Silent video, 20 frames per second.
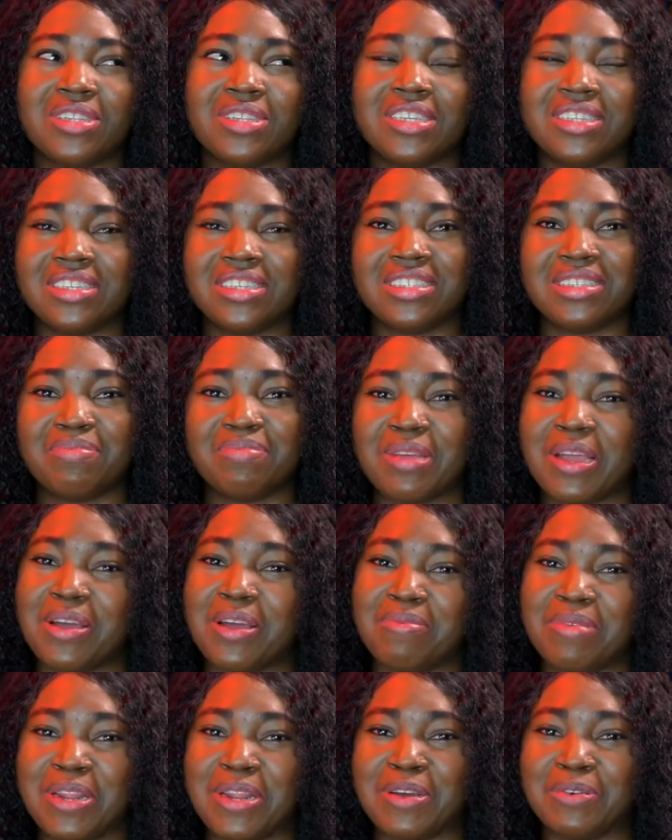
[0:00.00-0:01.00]
This is the
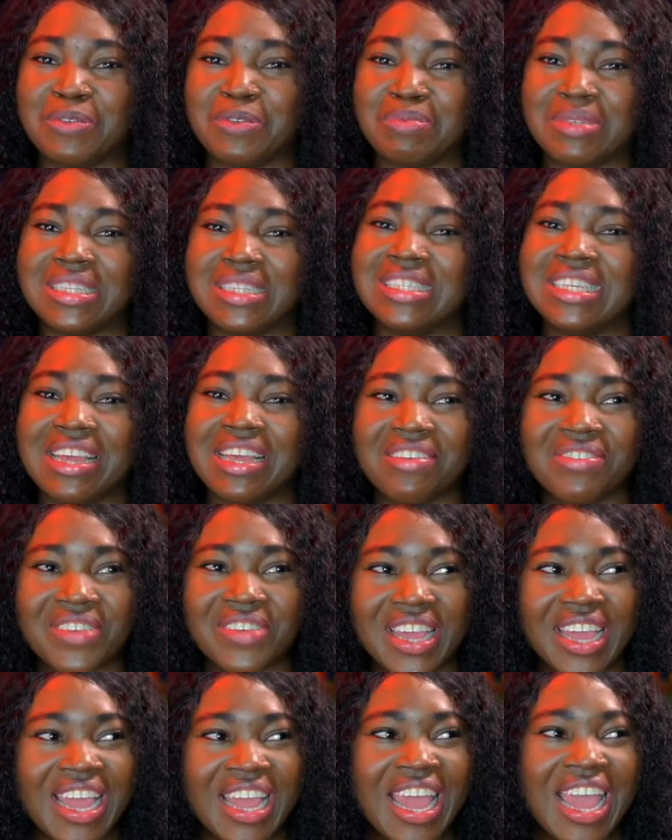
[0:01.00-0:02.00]
Becoming a Woman
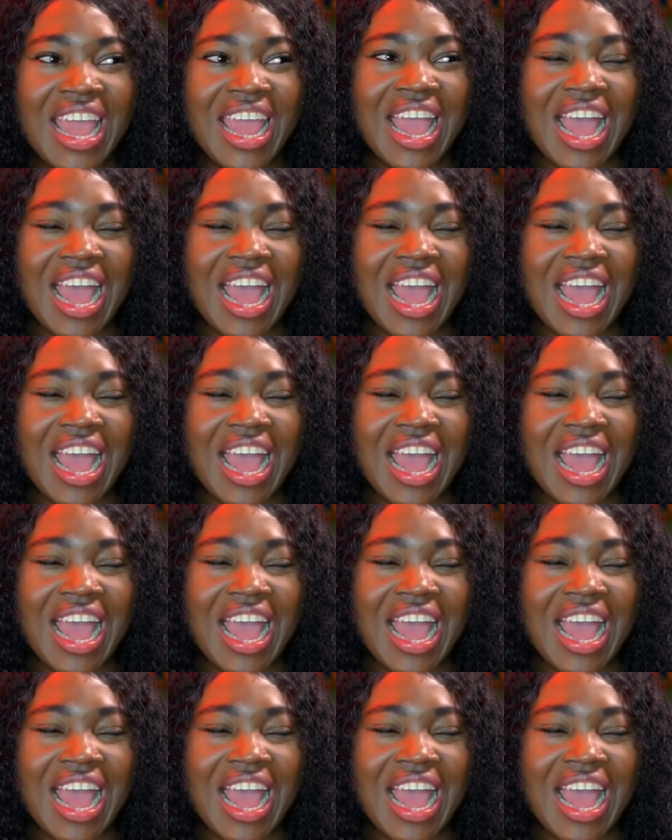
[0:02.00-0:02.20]
TV.